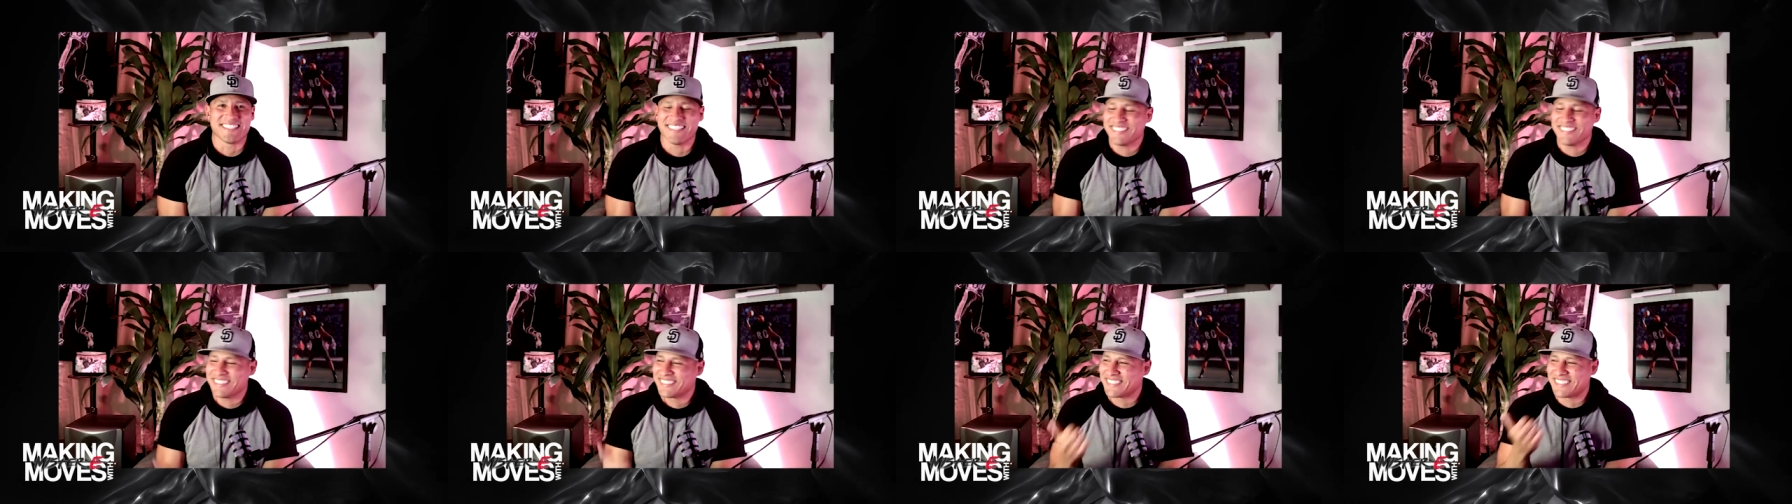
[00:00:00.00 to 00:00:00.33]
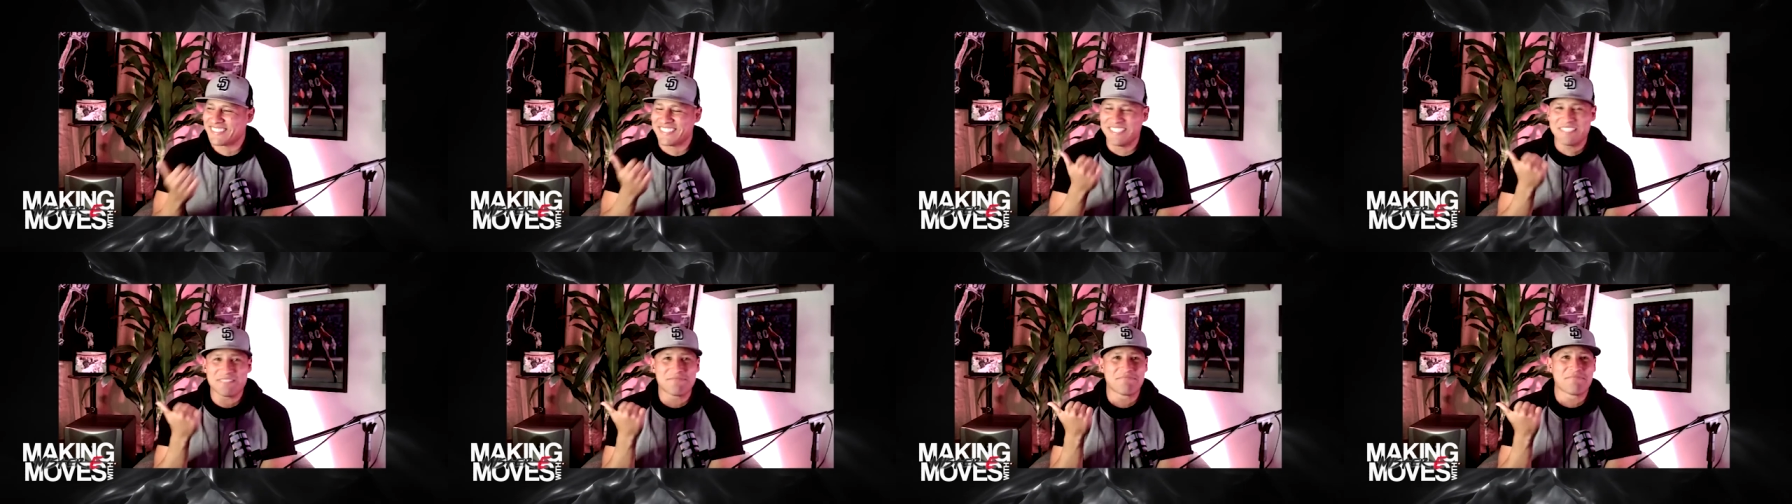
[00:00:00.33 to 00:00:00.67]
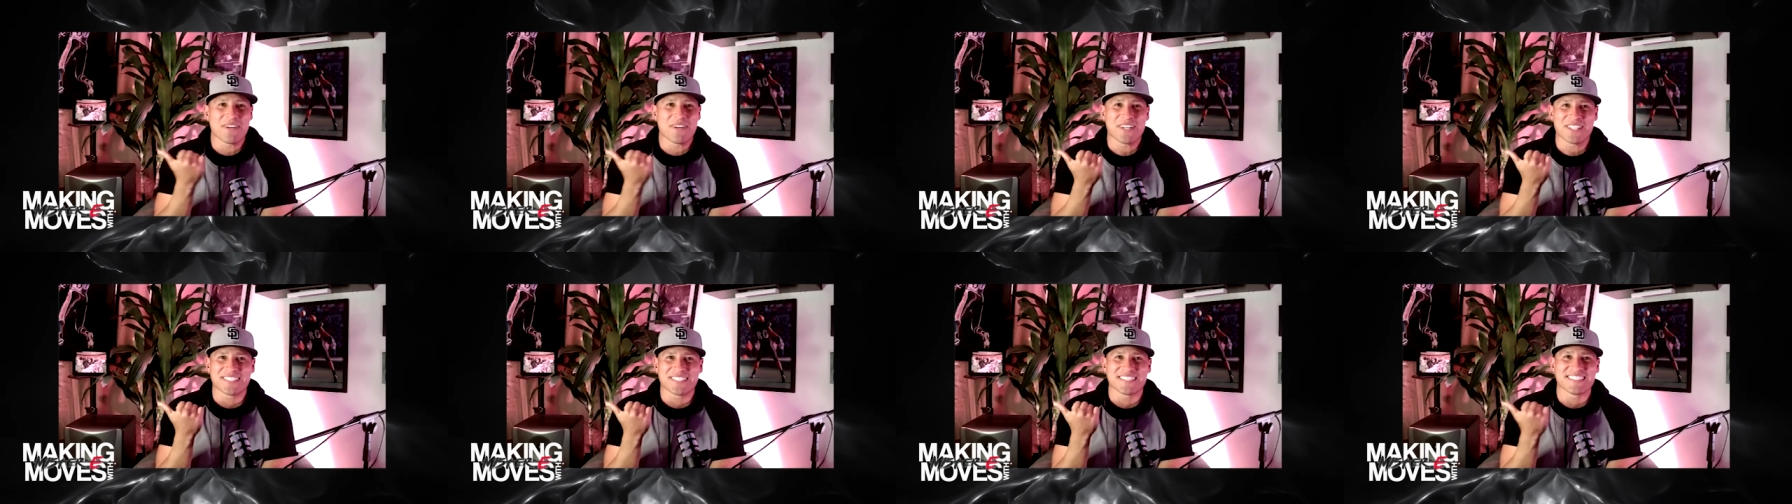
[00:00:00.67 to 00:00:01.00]
This, this
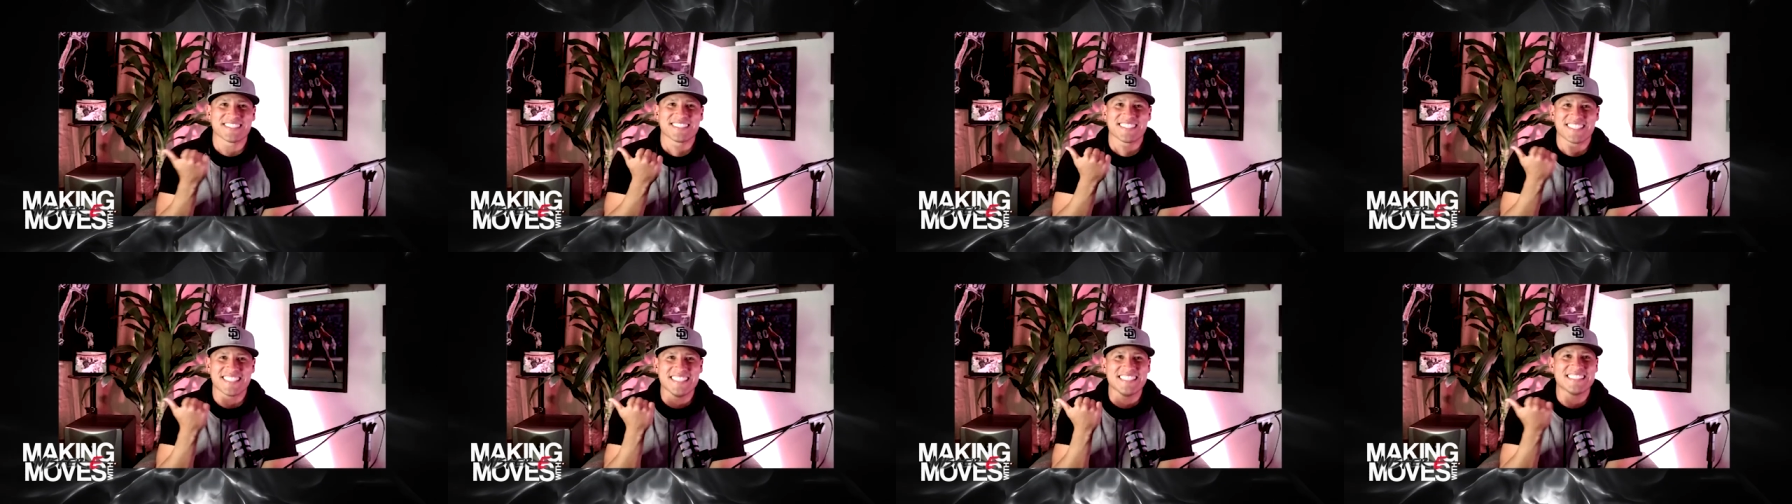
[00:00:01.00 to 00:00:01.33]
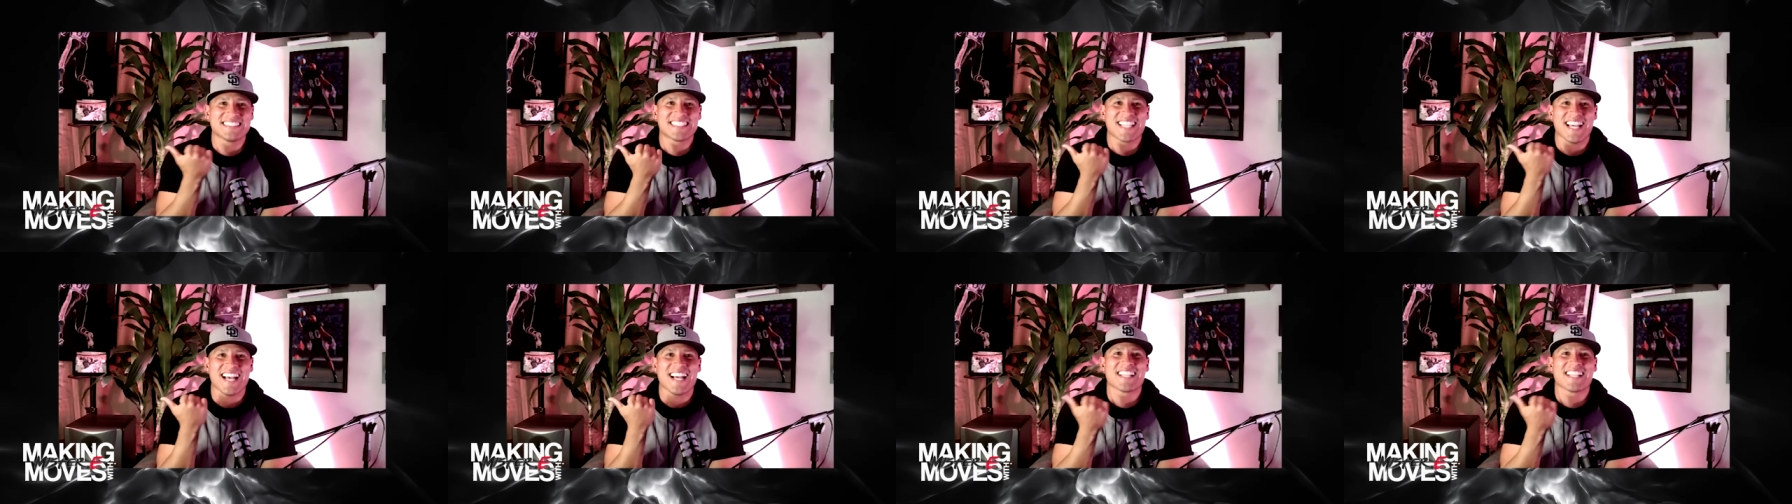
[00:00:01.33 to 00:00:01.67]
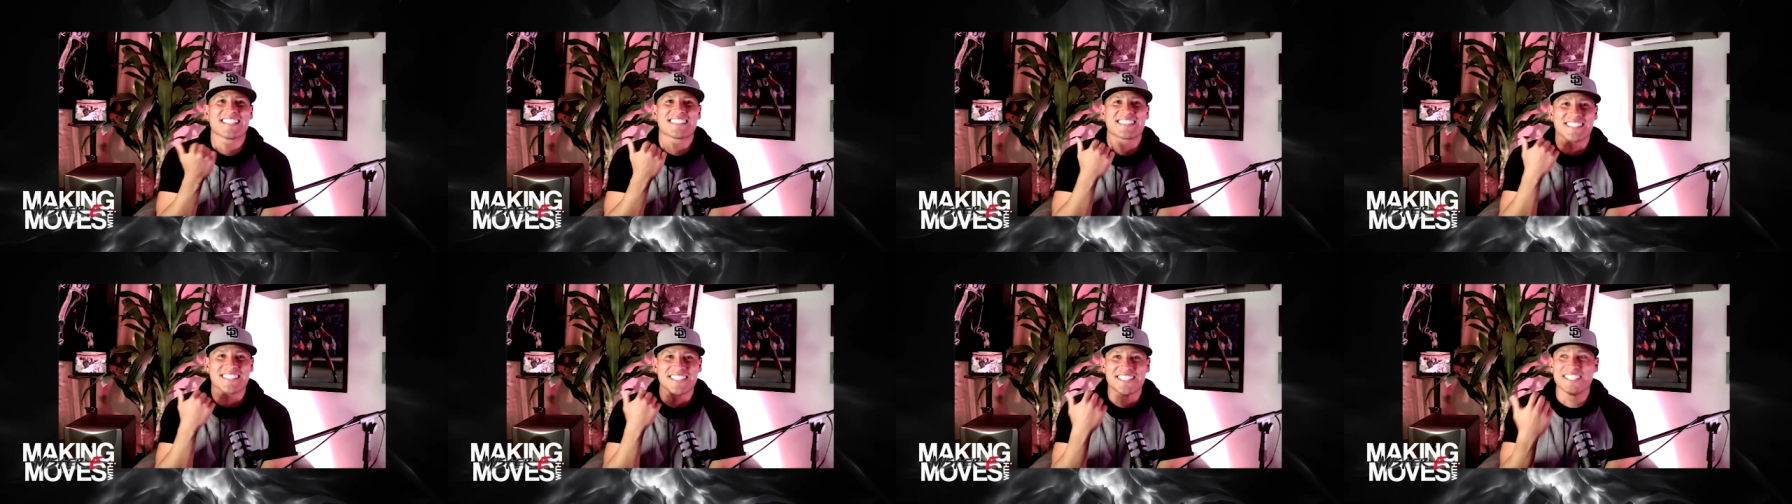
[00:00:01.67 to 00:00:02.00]
person, these
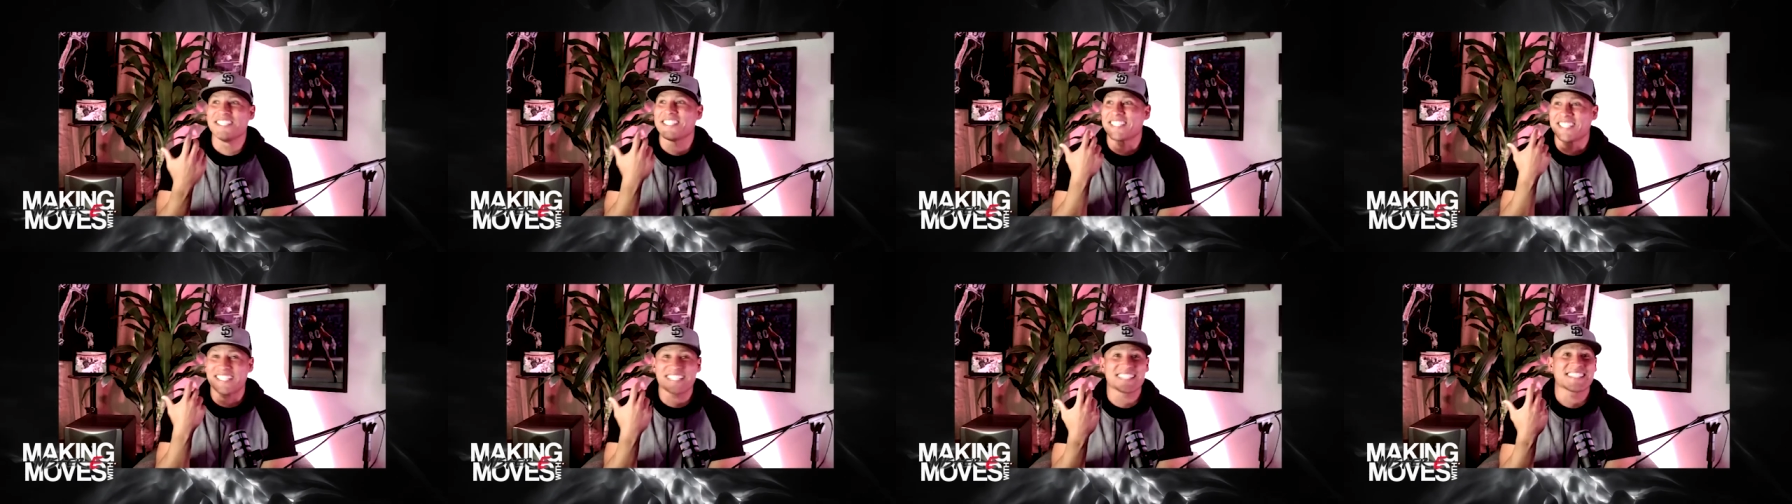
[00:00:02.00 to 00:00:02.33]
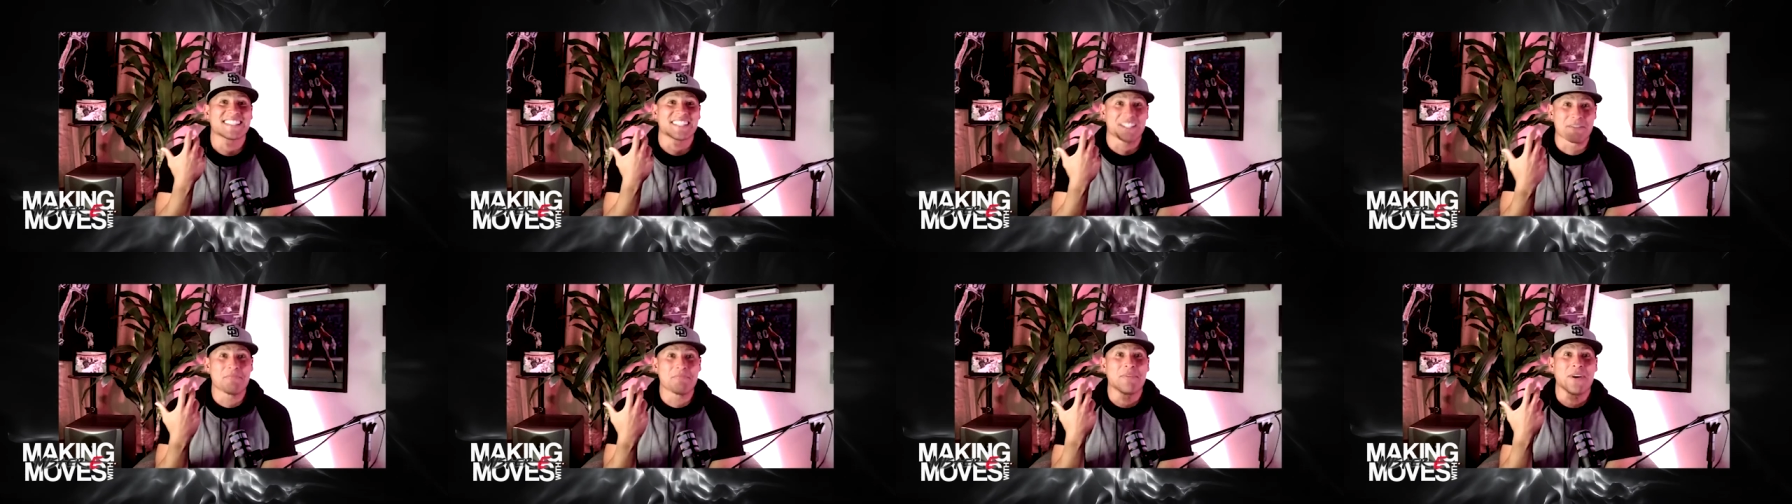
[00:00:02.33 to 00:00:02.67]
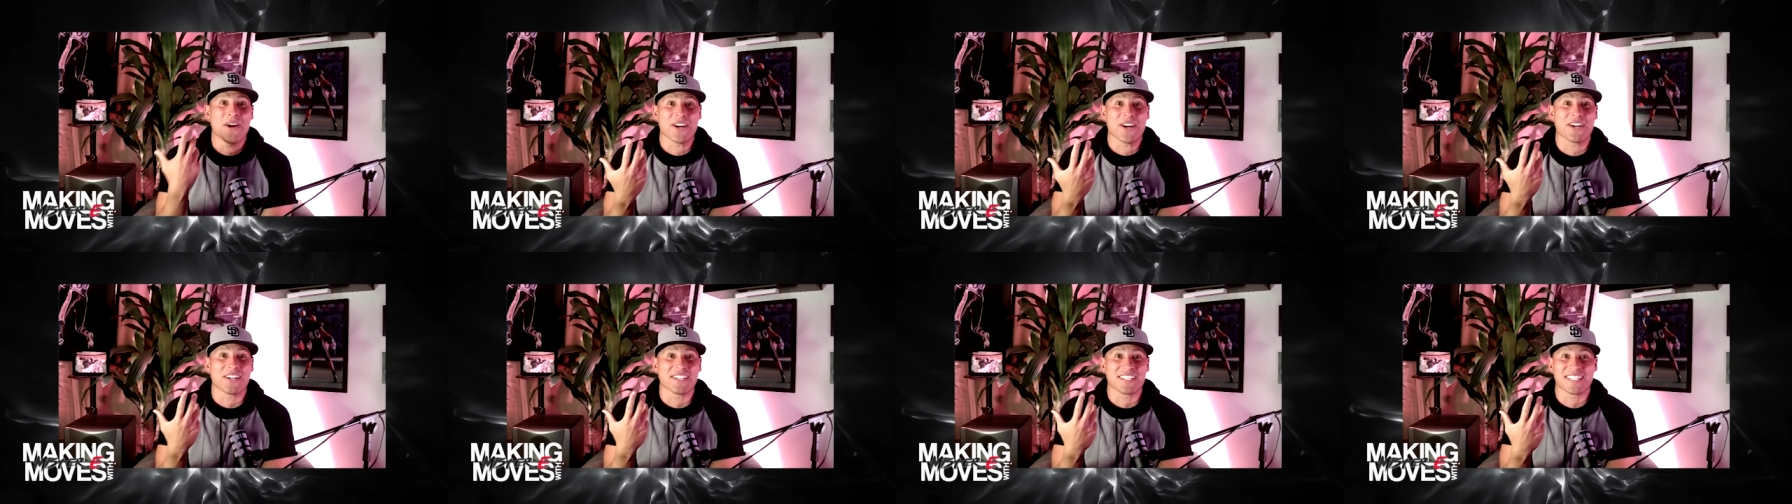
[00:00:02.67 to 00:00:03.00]
guys look the
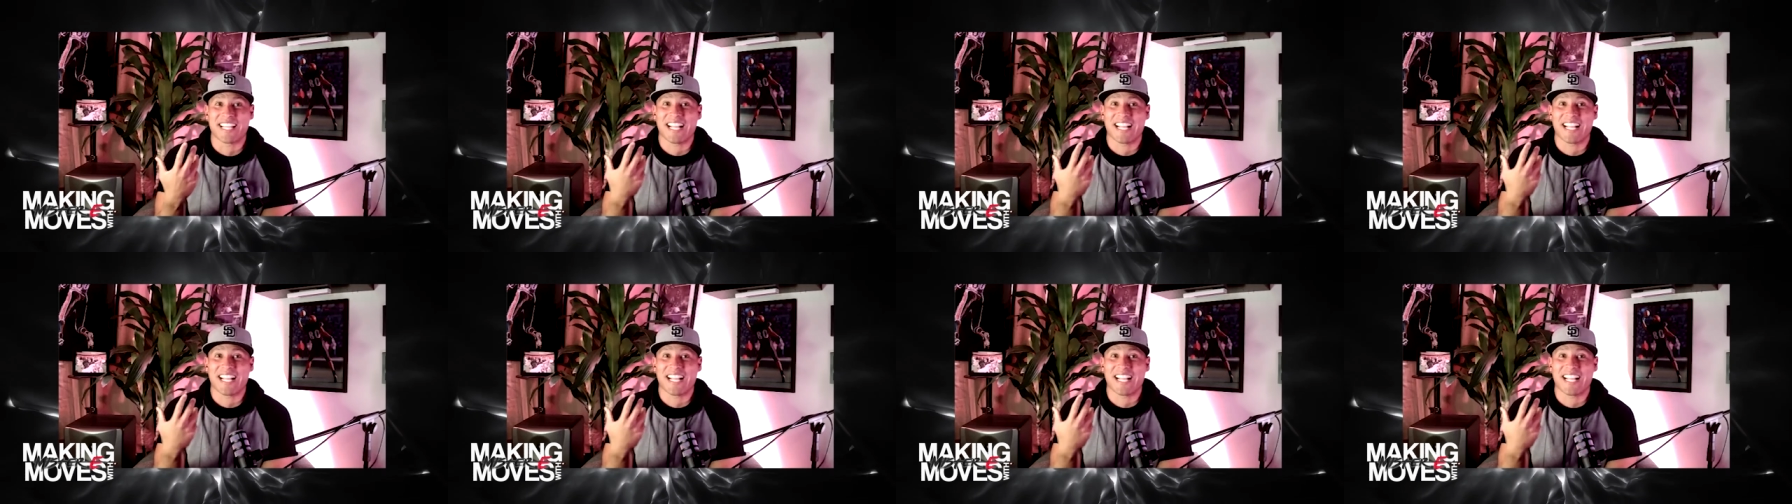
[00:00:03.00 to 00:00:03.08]
part.